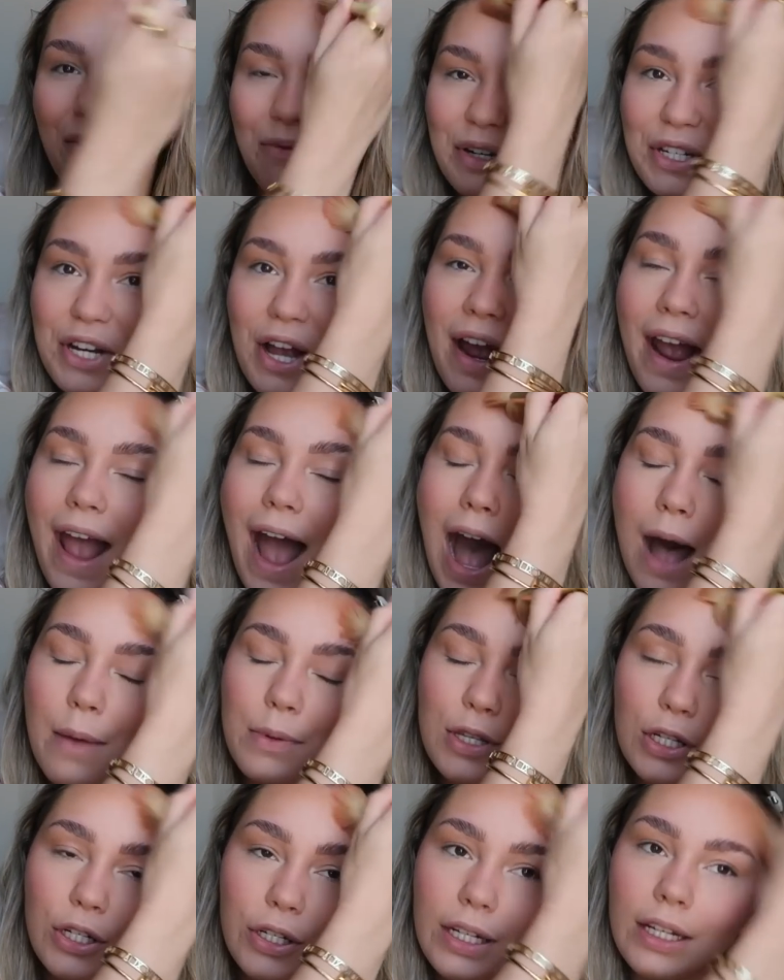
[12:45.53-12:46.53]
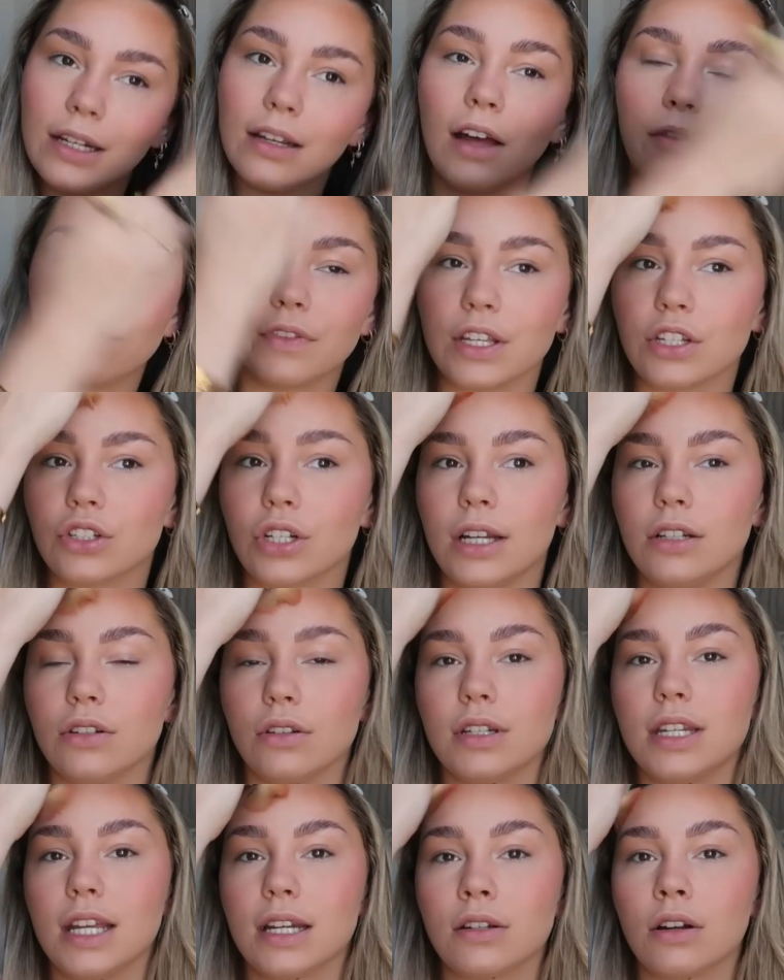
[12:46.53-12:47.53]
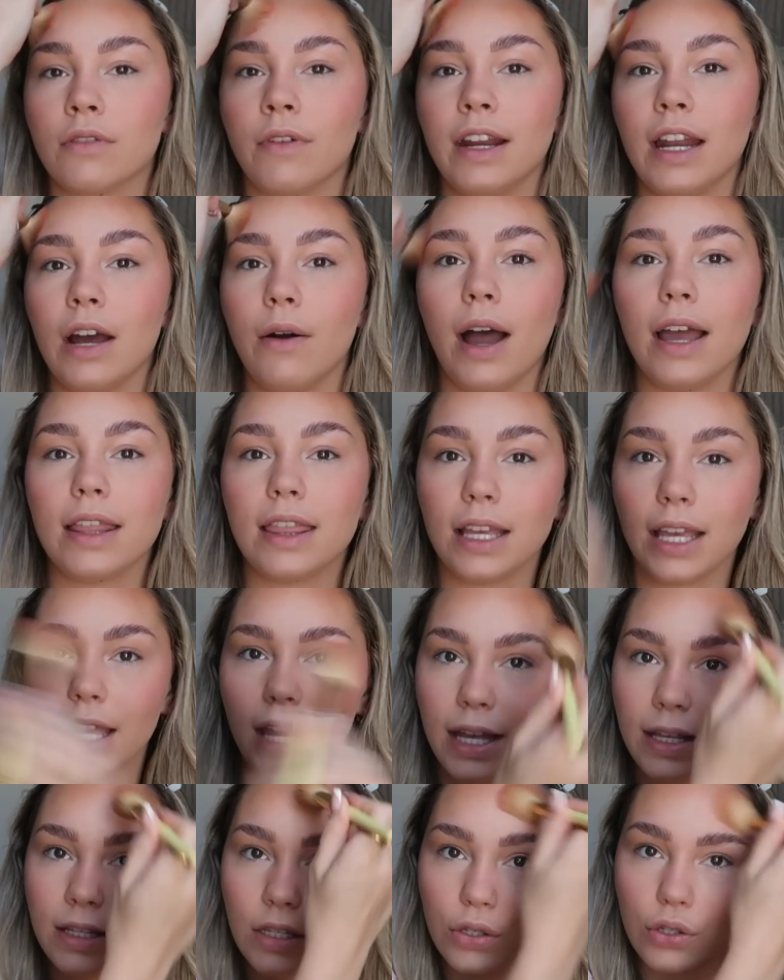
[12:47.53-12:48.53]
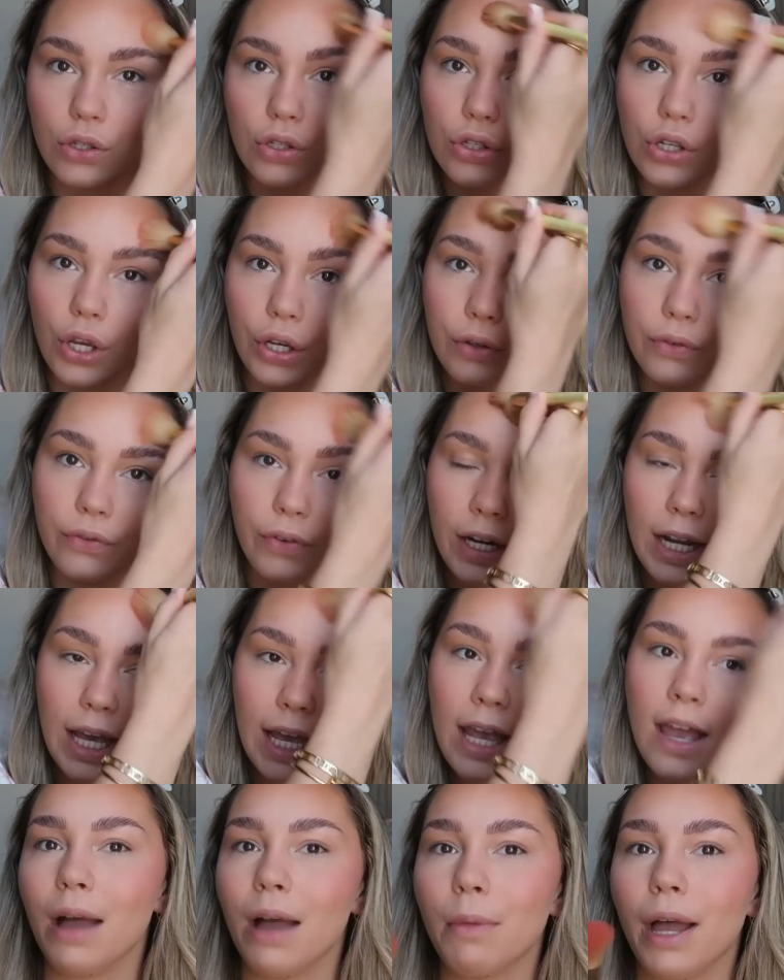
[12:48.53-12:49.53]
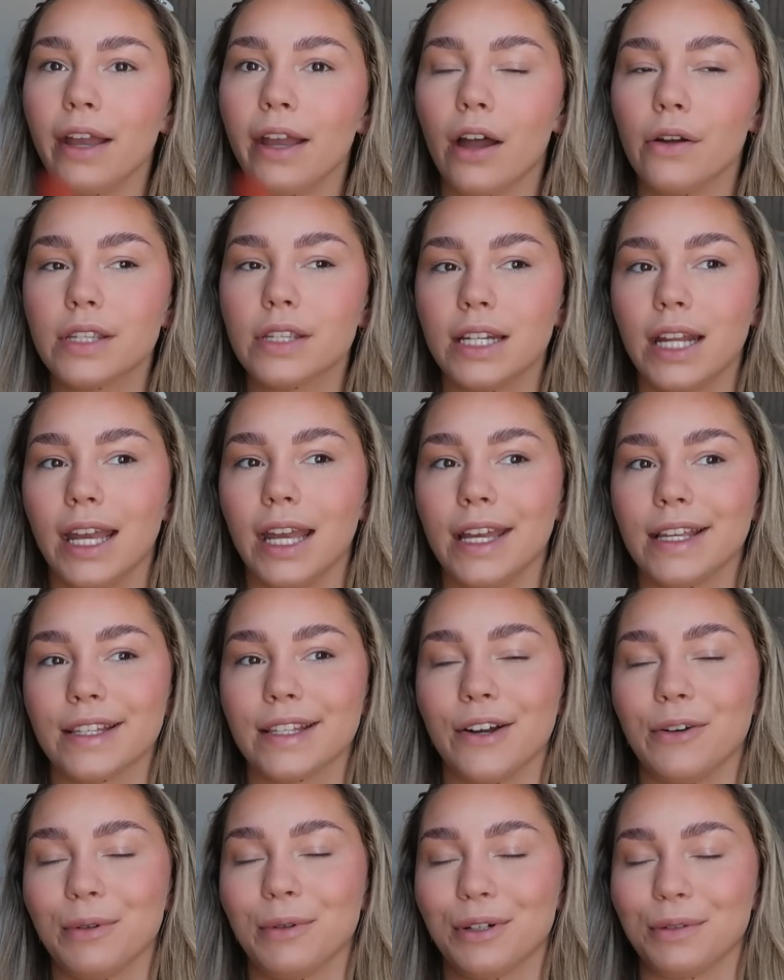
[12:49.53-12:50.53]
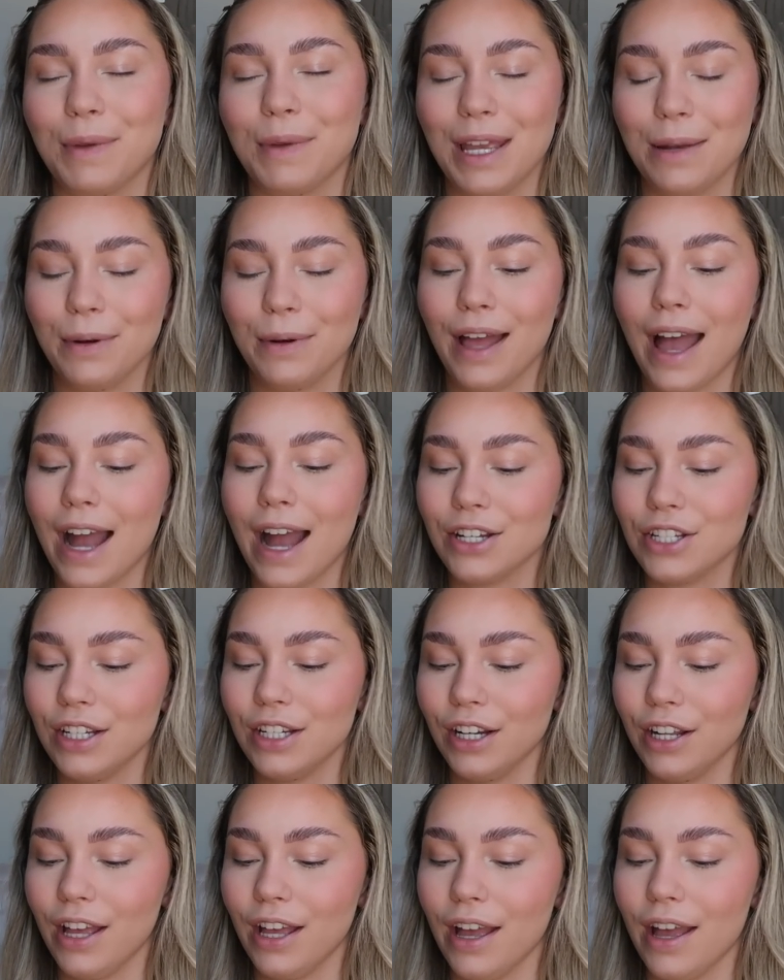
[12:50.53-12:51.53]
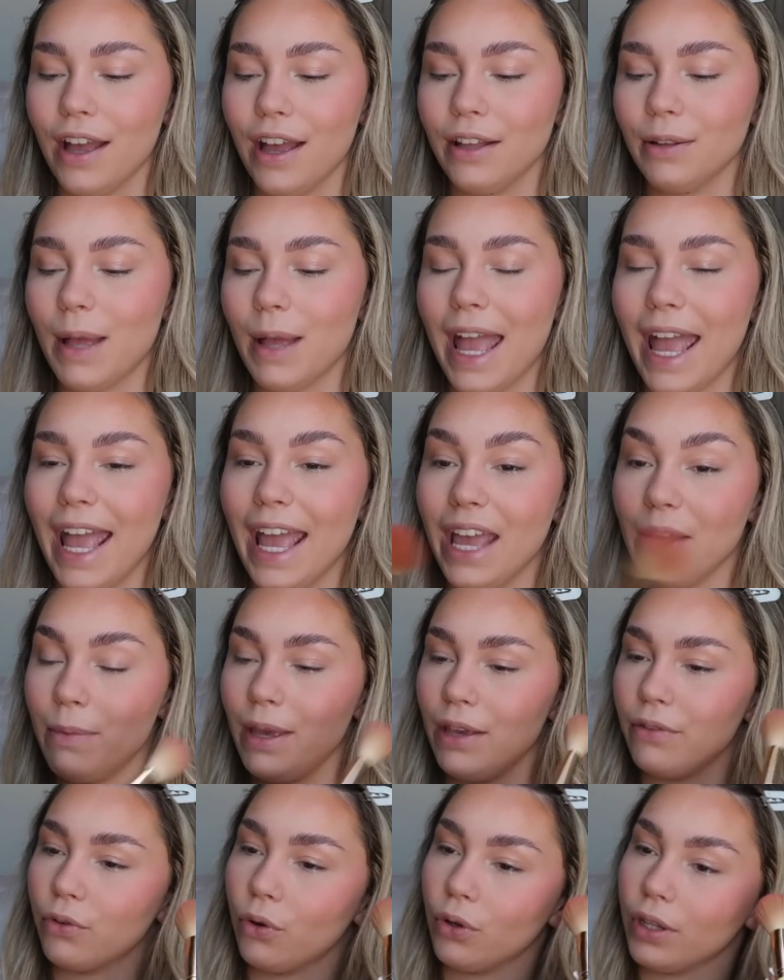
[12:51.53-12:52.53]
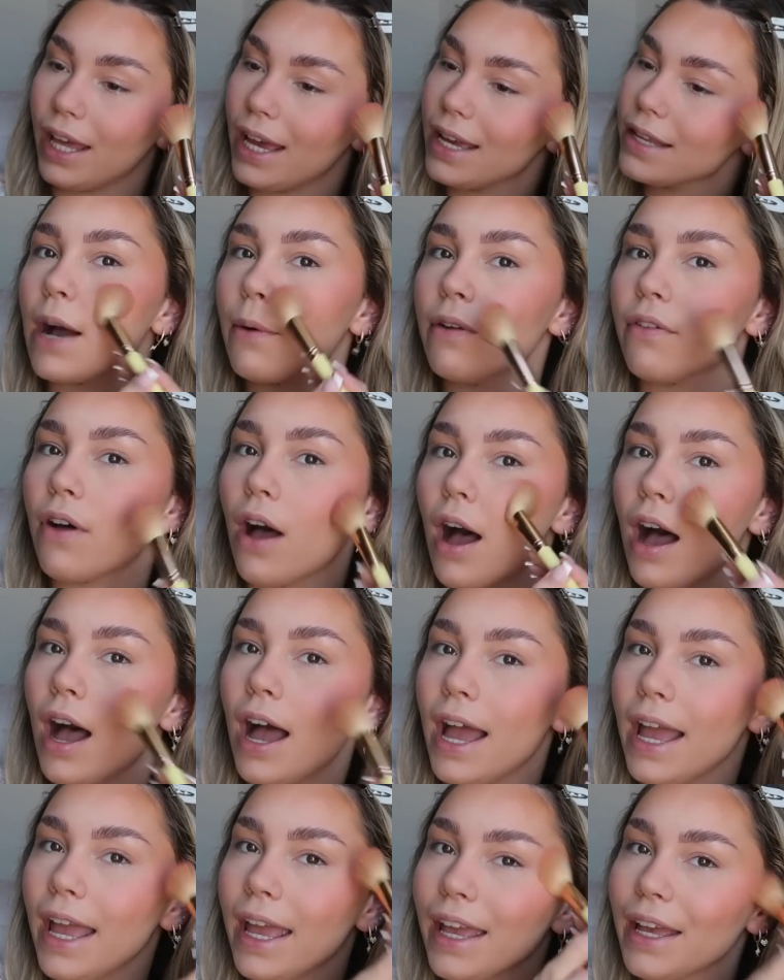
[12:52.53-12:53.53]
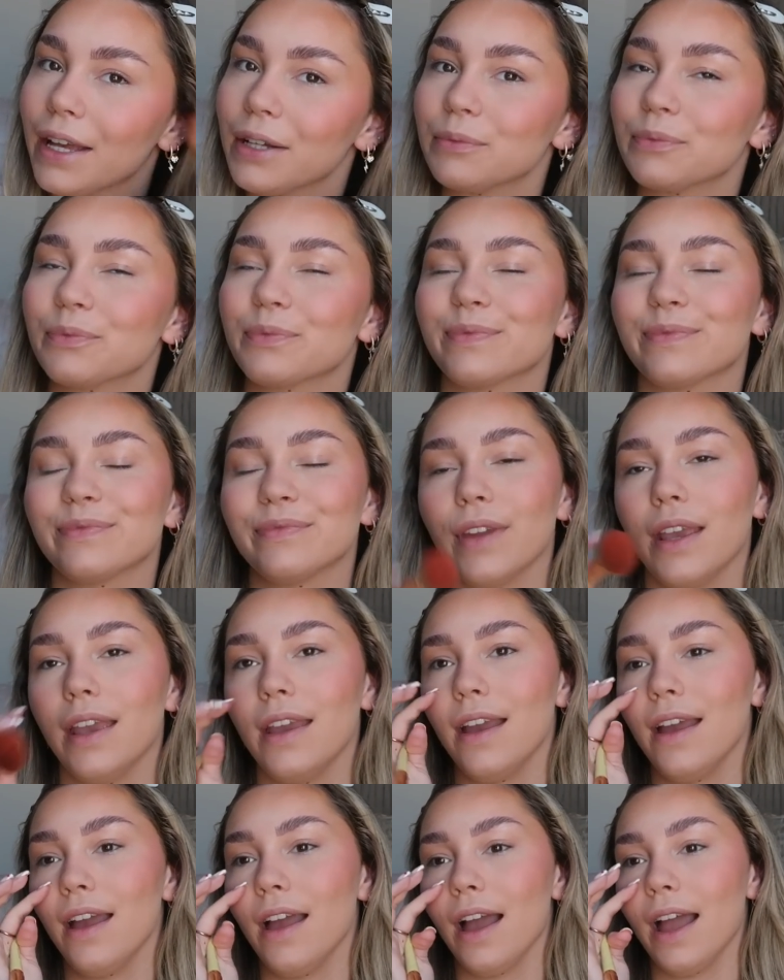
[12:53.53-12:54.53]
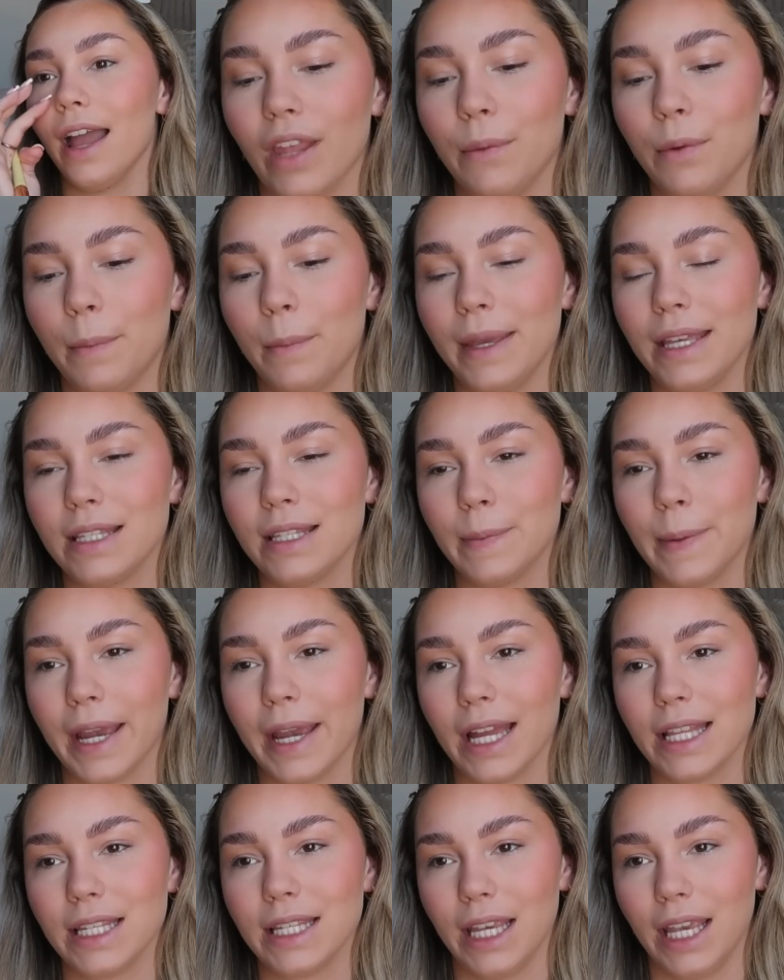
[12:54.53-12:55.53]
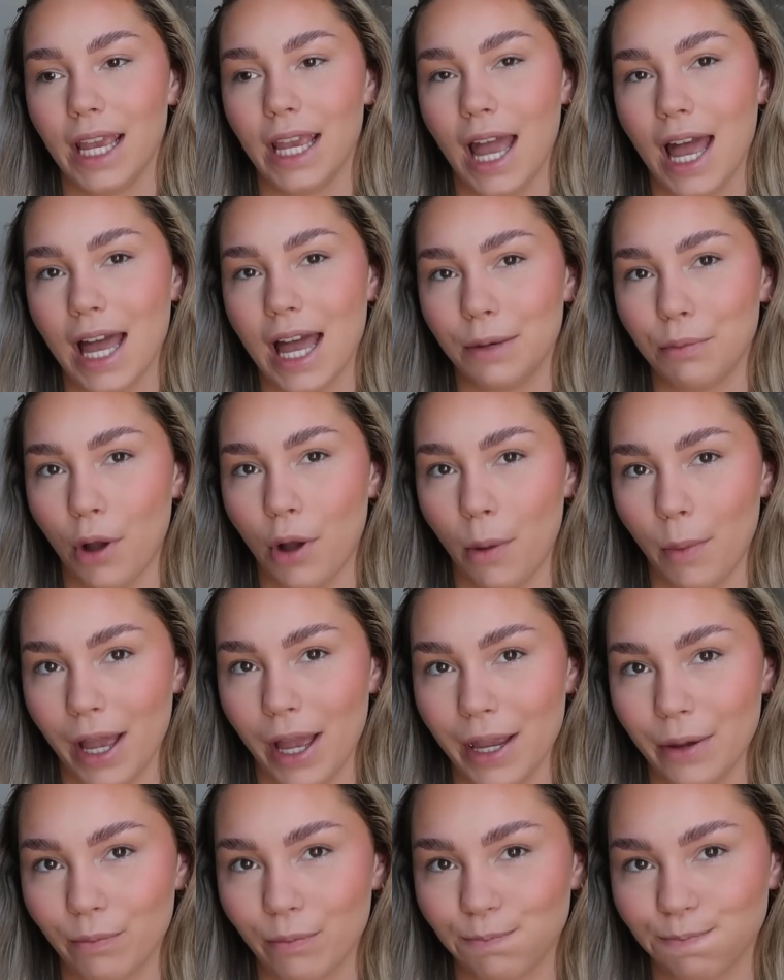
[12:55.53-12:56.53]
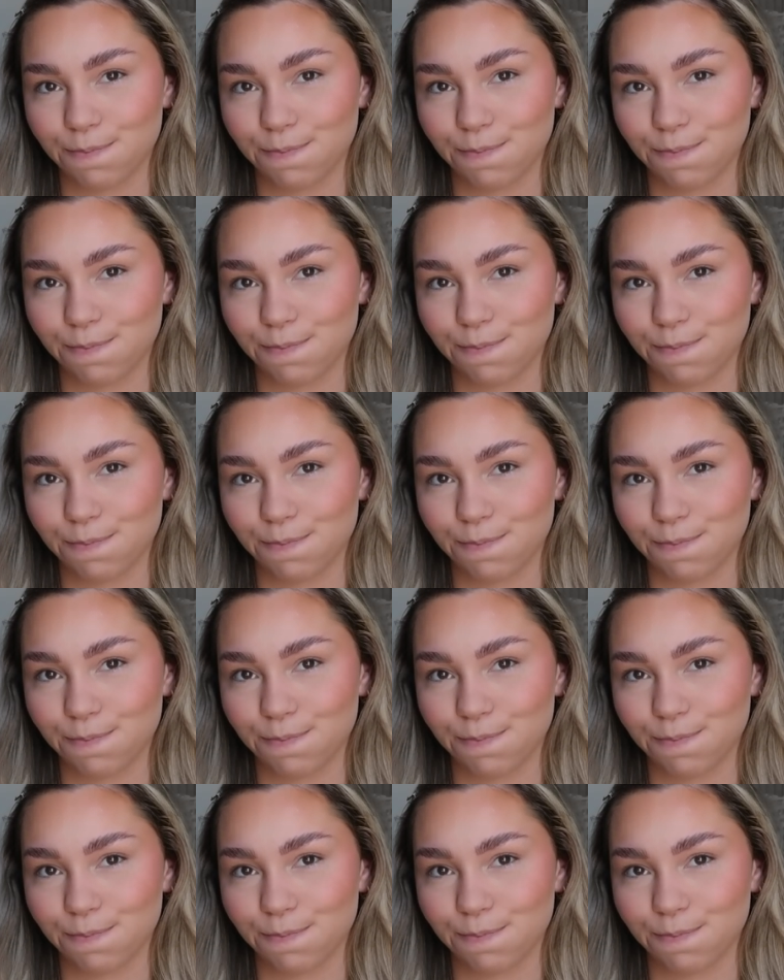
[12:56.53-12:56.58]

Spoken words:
which I absolutely love this trend on TikTok right now. I think it is so funny, and my girl dinner is, oh my god, people are actually gonna hit me for this. However, it would be spaghetti and Marmite,